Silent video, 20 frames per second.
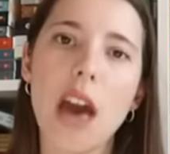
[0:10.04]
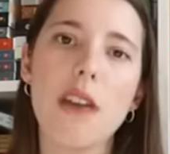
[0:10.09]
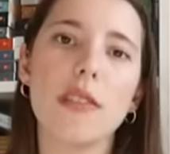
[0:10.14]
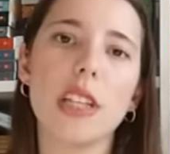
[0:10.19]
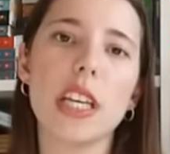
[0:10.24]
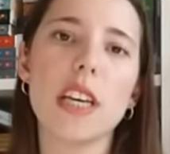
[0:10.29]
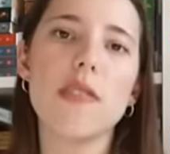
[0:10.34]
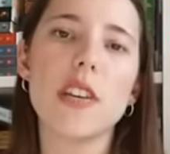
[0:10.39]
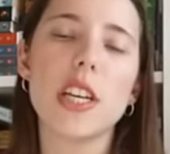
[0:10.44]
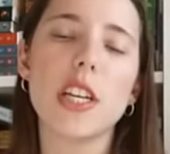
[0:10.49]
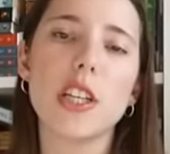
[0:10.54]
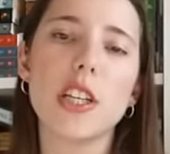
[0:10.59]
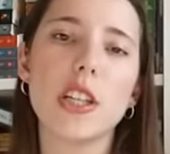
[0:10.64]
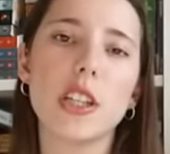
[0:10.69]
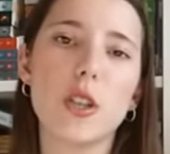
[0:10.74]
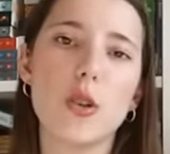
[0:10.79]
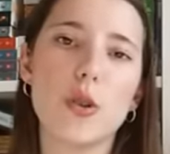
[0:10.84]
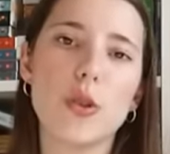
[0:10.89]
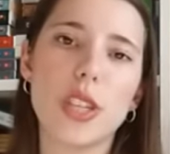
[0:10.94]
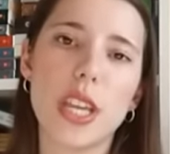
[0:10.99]
Flavia
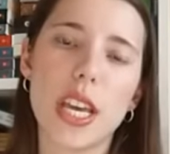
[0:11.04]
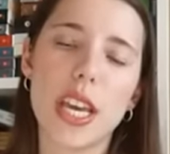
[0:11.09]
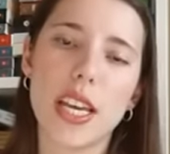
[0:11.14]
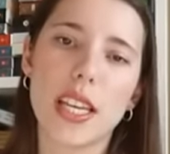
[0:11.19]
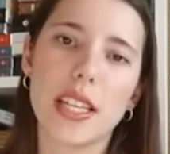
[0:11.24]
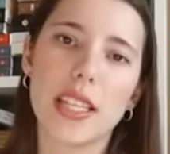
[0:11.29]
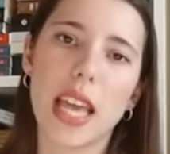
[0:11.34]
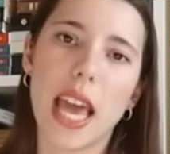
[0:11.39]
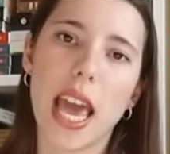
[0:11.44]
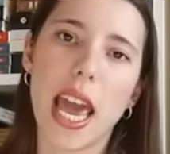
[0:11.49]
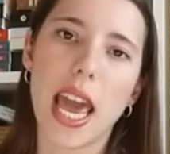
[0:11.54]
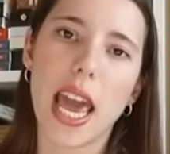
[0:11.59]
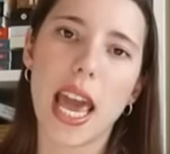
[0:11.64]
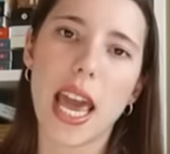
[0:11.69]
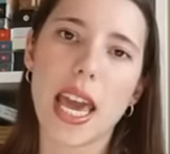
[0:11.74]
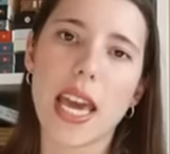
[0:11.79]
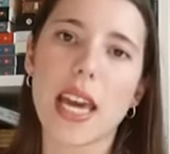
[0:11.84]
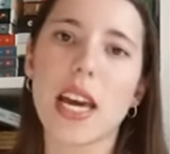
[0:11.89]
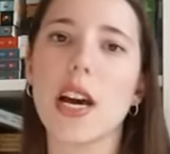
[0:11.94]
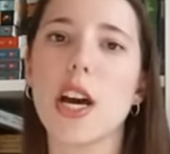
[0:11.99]
DeLuce is
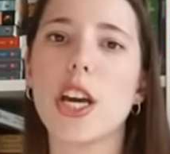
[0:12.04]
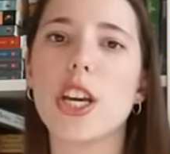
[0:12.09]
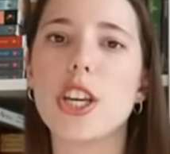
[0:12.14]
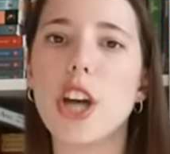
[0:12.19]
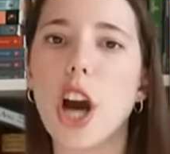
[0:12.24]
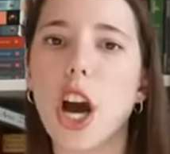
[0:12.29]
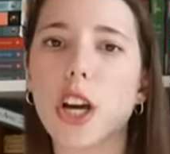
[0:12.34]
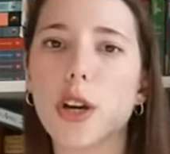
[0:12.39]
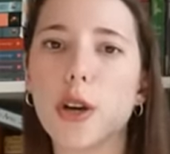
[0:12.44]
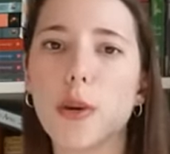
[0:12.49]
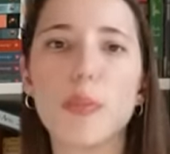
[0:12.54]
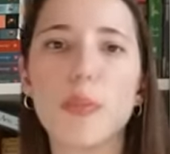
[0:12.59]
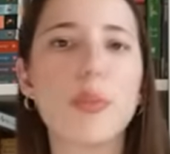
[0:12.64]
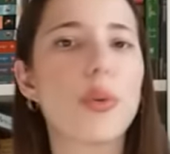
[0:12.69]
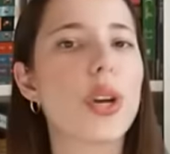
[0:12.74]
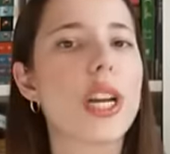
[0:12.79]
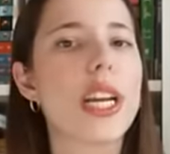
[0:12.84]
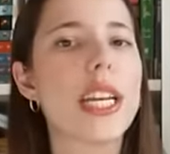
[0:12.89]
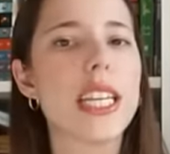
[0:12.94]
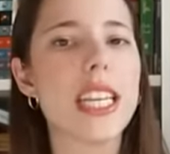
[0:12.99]
a young
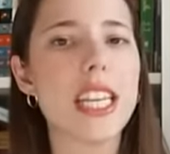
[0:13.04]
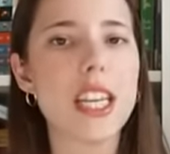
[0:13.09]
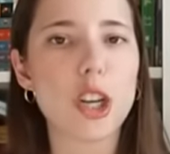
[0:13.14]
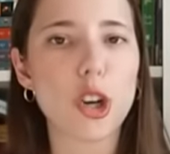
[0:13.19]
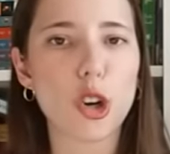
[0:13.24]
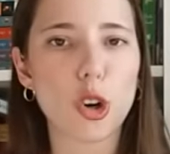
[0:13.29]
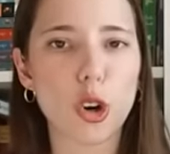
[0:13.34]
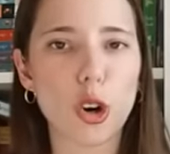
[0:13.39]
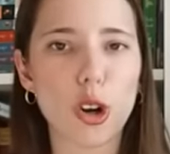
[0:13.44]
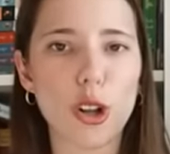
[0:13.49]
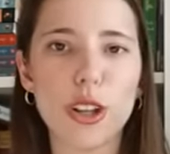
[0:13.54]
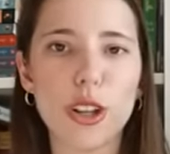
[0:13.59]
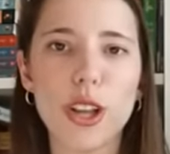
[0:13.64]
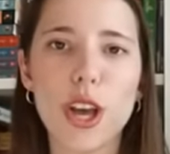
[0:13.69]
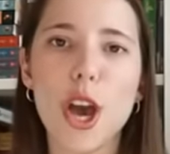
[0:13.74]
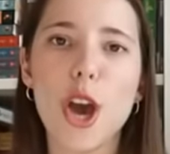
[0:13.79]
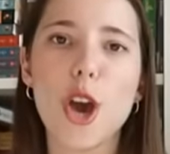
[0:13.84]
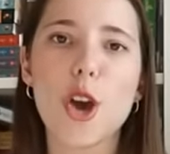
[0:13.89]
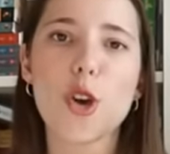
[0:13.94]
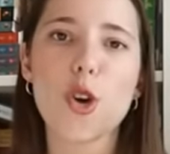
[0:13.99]
preteen girl
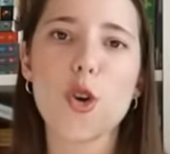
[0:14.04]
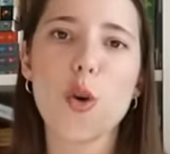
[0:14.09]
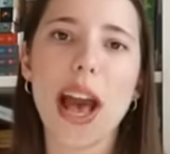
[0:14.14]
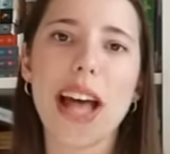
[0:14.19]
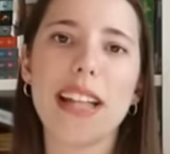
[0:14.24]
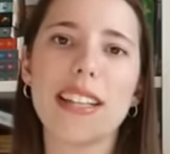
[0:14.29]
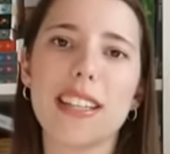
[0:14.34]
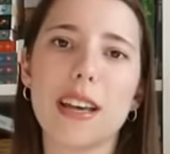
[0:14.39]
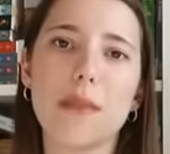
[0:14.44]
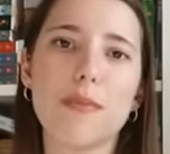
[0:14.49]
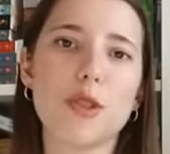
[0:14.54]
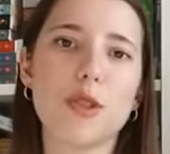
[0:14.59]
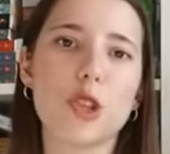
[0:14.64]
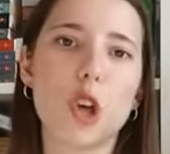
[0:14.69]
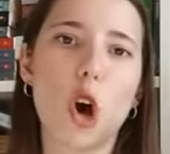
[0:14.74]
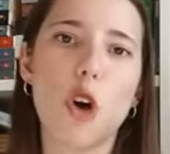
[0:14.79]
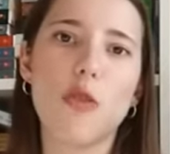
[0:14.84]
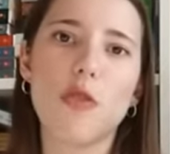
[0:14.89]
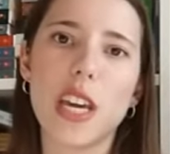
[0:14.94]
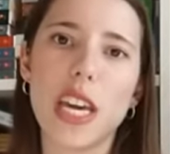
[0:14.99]
who ends up
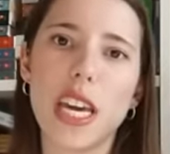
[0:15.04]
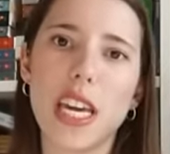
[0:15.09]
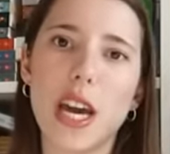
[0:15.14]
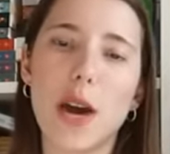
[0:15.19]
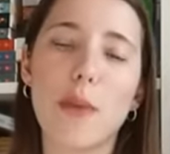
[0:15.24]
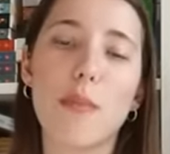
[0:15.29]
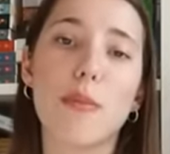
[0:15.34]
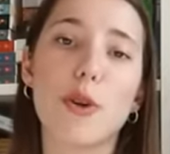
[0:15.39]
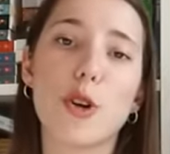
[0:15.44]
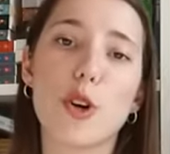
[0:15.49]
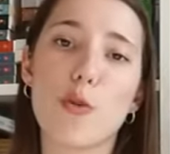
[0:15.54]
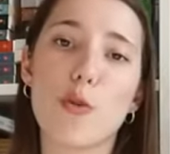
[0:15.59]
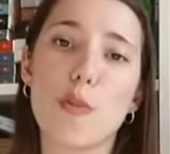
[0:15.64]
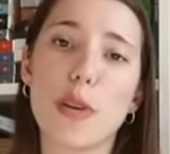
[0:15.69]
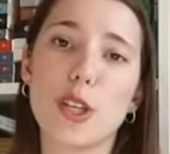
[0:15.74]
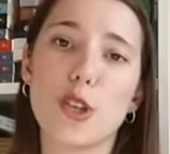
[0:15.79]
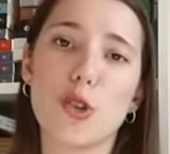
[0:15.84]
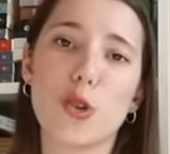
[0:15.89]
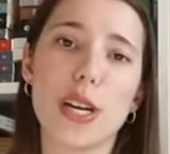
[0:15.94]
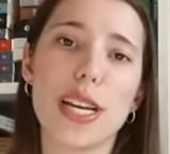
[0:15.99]
solving murder
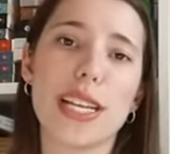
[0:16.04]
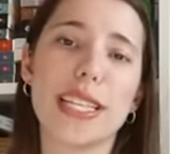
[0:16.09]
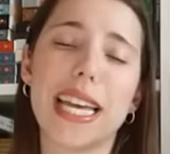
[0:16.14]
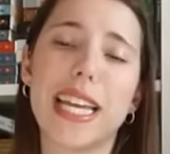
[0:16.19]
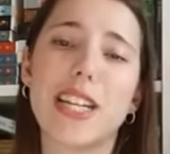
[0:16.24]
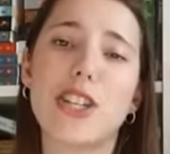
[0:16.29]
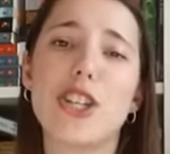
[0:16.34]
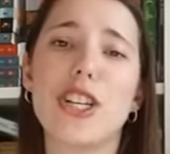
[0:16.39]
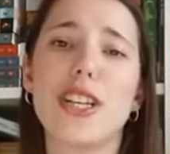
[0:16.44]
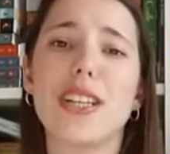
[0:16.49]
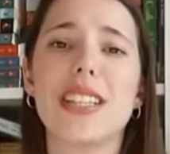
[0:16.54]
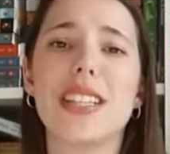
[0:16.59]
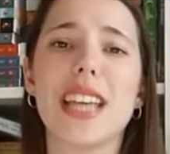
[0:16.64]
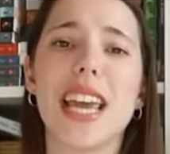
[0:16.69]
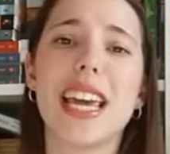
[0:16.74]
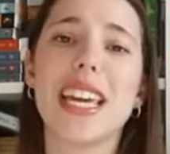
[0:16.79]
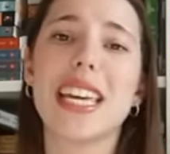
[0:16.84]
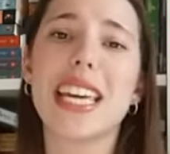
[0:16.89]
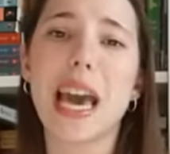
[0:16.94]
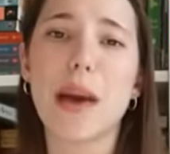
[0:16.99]
mysteries, and she is
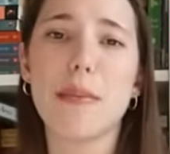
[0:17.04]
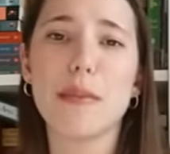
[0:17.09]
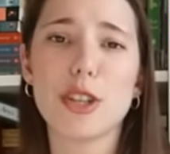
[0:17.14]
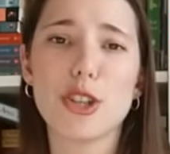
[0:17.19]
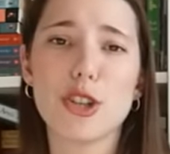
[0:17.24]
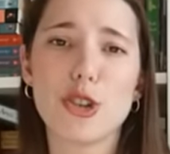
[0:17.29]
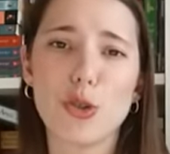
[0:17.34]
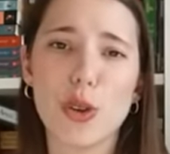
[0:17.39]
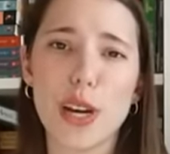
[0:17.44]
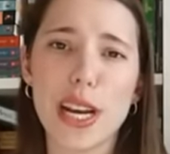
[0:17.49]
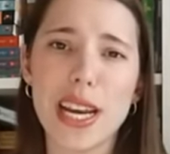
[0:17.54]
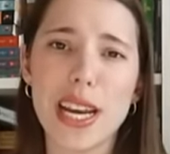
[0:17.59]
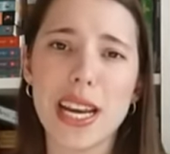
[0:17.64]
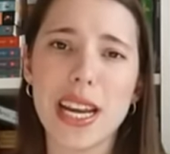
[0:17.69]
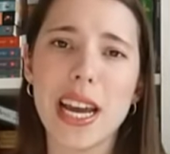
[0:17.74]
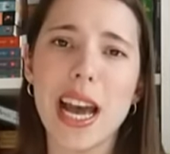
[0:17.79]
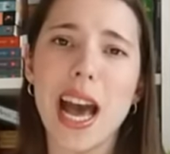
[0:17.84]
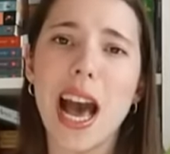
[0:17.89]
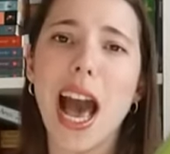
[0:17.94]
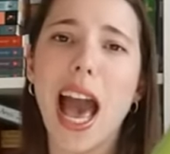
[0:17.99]
a
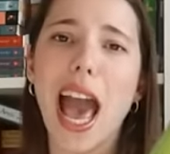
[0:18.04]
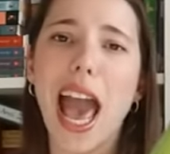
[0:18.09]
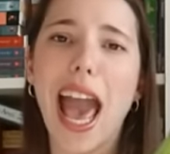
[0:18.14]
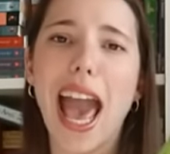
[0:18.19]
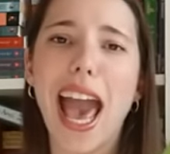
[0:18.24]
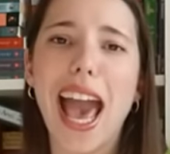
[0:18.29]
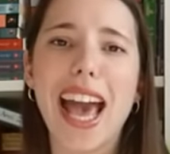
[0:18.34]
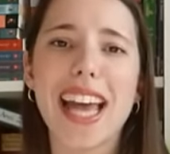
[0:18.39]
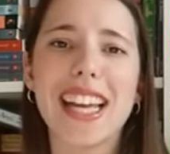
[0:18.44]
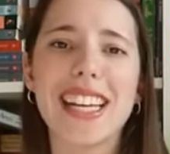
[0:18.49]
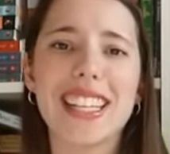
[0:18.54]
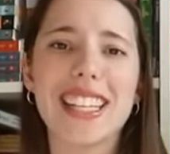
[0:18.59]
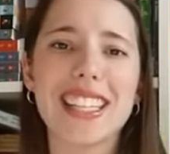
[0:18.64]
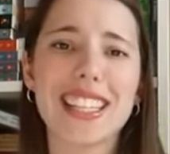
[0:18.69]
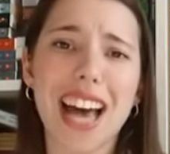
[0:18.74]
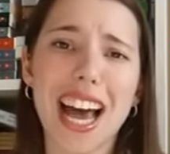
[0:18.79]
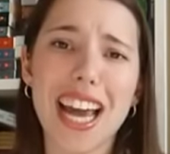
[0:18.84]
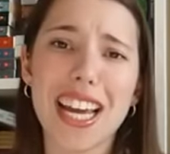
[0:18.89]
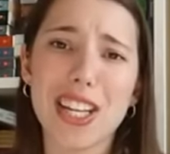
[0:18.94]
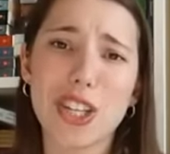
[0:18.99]
chemistry and
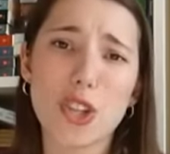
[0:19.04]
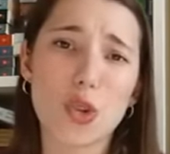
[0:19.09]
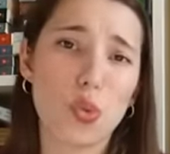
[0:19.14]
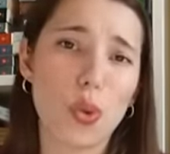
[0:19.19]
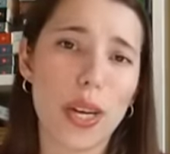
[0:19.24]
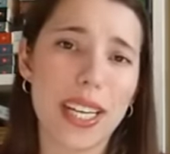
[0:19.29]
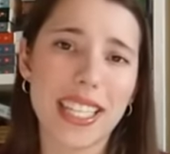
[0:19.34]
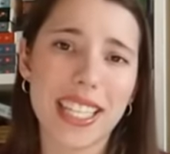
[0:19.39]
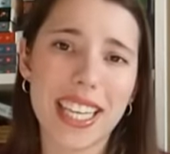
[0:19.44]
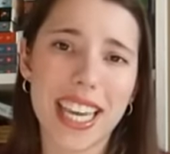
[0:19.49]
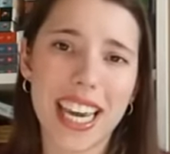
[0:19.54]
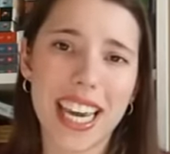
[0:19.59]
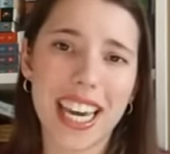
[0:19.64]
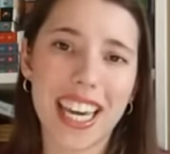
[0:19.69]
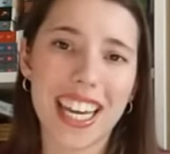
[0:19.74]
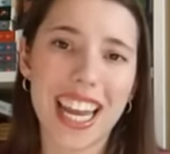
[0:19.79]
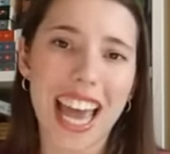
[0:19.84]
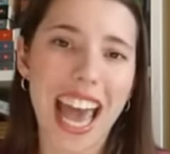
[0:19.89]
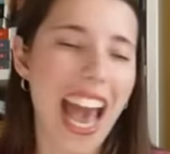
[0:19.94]
science whiz kid.